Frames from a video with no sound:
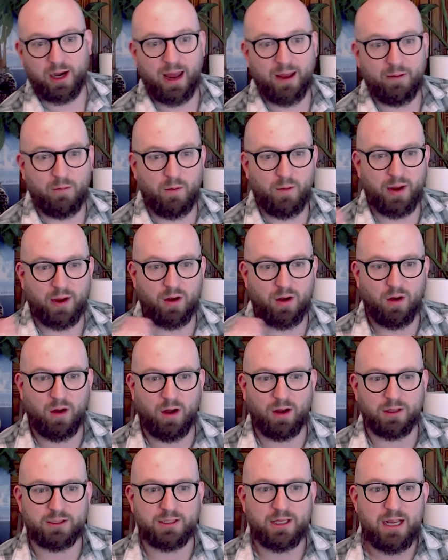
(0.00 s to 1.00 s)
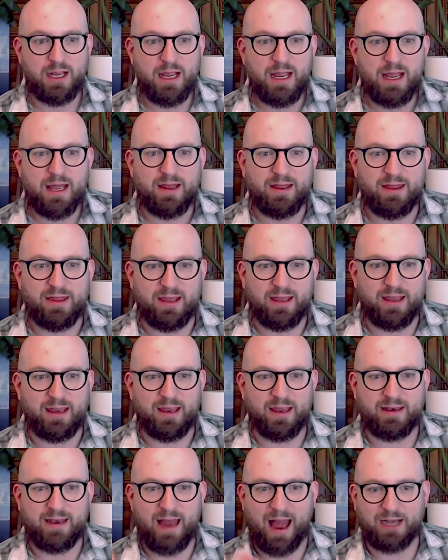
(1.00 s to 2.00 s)
and what we called
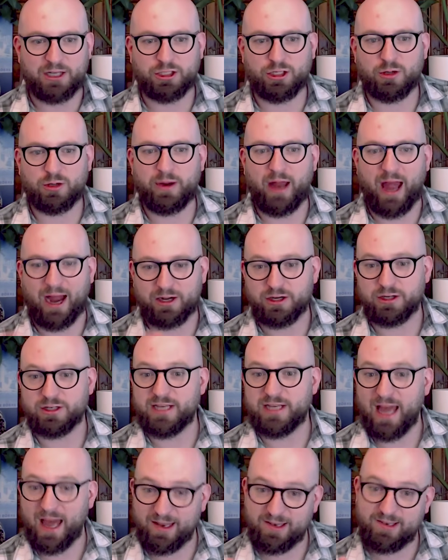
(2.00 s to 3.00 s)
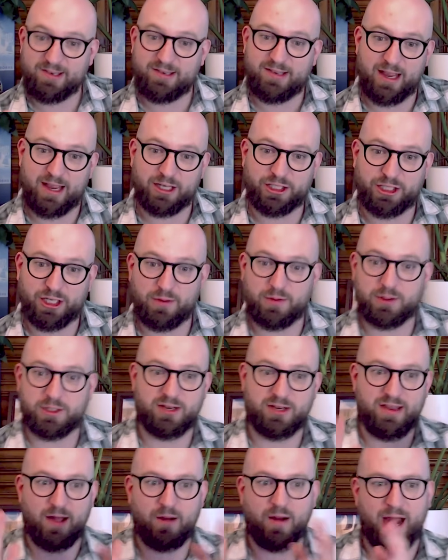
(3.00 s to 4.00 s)
the National Reactor Test Station, which
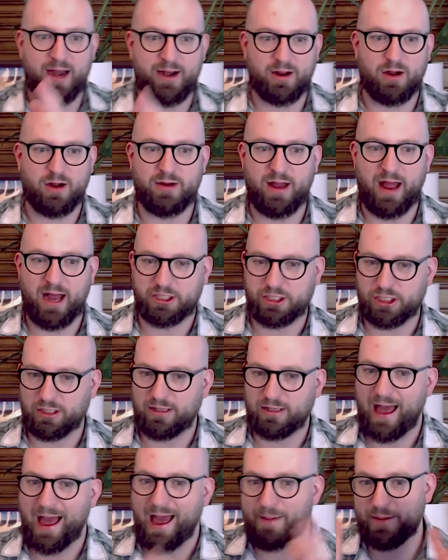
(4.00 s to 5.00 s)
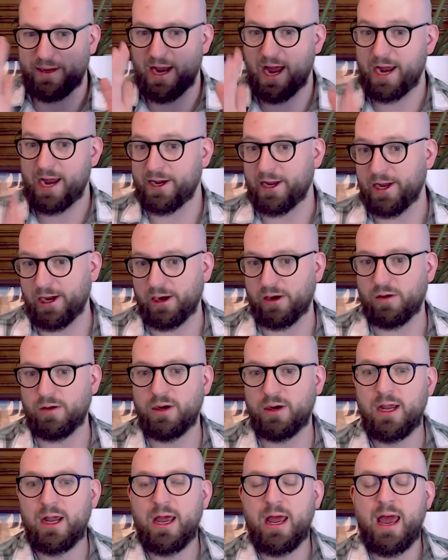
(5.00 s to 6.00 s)
is now Idaho National Lab in Idaho.
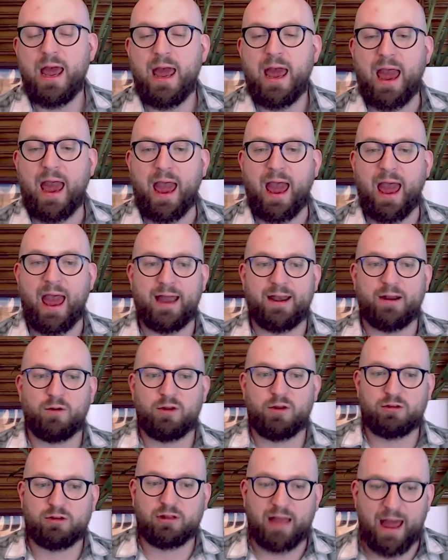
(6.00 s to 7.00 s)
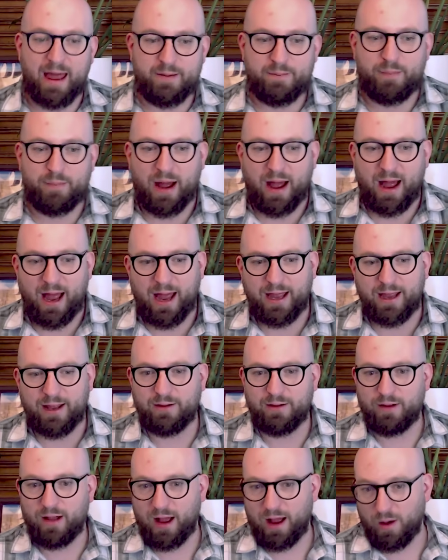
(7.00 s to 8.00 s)
And it was led
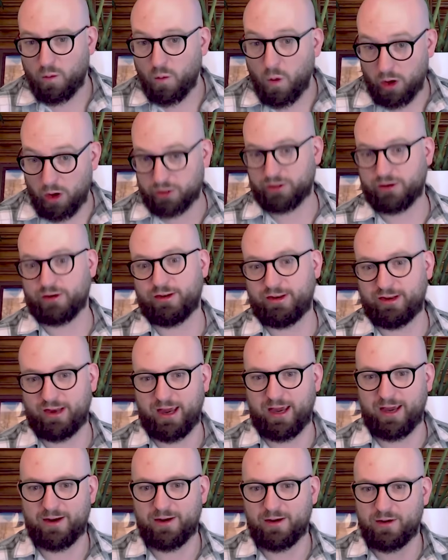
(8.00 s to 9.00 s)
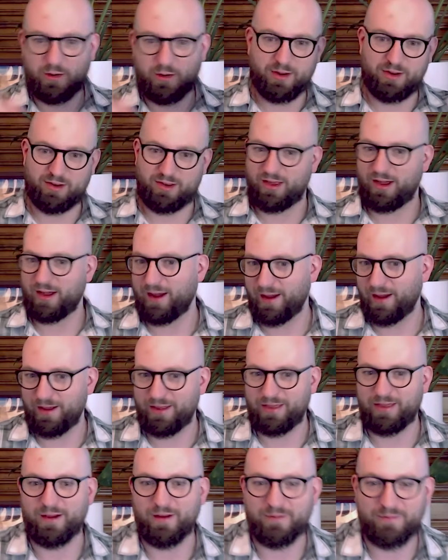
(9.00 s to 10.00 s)
by Walter Zinn, who is
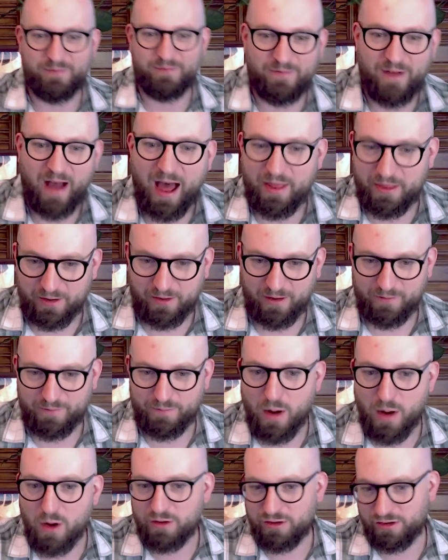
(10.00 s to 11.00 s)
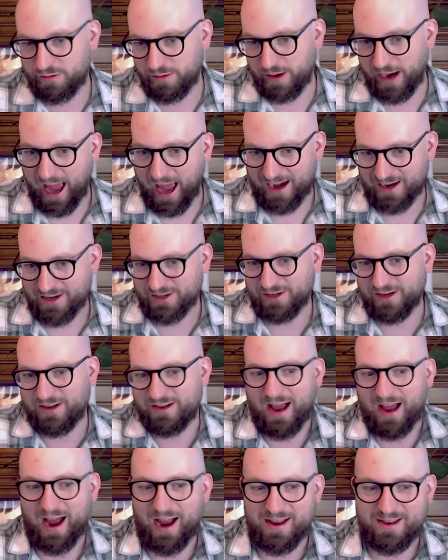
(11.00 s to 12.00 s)
the father of most reactor
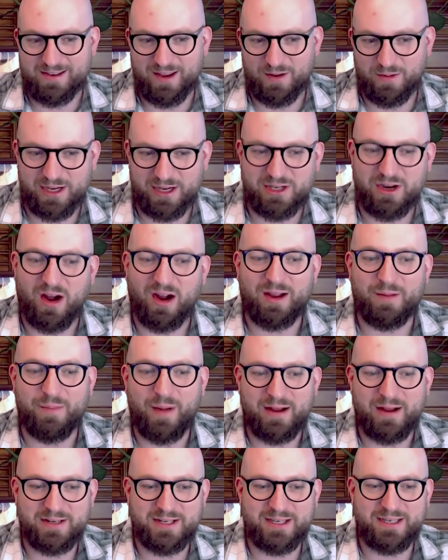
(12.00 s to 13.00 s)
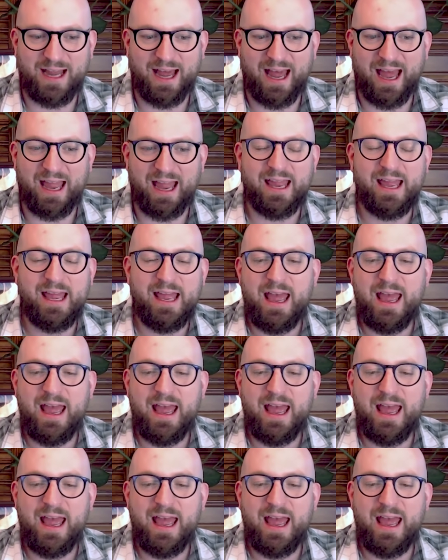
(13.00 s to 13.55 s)
designs that we talk about today,